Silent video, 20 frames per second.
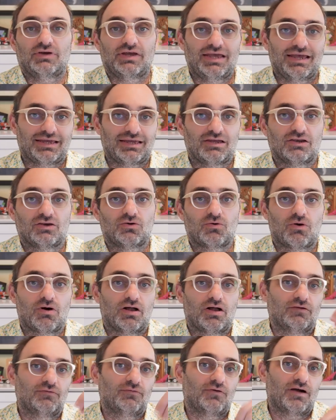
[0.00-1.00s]
it could
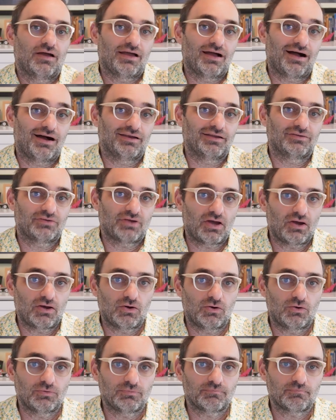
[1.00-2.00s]
qualify on its own.